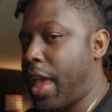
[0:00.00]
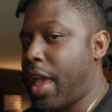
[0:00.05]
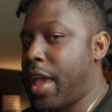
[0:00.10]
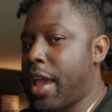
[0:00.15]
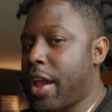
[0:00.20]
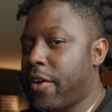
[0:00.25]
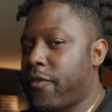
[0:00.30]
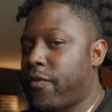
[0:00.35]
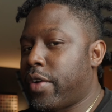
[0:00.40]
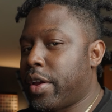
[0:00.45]

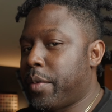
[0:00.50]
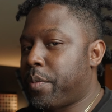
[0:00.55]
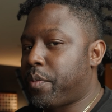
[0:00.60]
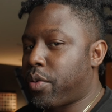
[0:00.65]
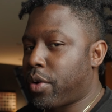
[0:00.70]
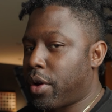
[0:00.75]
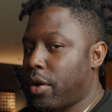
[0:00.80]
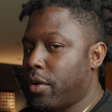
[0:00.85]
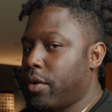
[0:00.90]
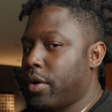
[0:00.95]
every
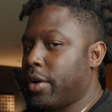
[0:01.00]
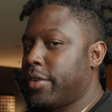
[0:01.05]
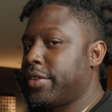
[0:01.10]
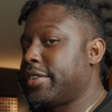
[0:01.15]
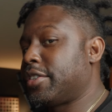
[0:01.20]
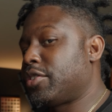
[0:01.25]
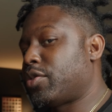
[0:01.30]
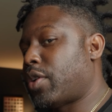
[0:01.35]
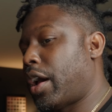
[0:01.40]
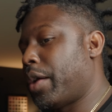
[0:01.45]
pro of
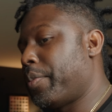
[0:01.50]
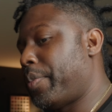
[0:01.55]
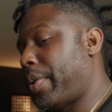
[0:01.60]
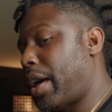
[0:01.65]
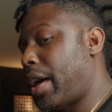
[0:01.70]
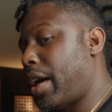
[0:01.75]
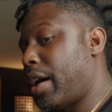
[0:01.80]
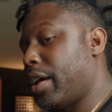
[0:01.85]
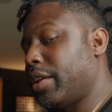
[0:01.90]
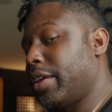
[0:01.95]
this
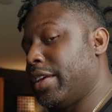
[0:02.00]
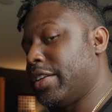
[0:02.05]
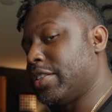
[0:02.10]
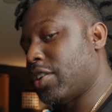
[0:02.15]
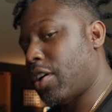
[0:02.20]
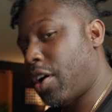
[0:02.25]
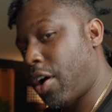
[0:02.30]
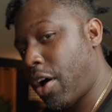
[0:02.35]
tripod is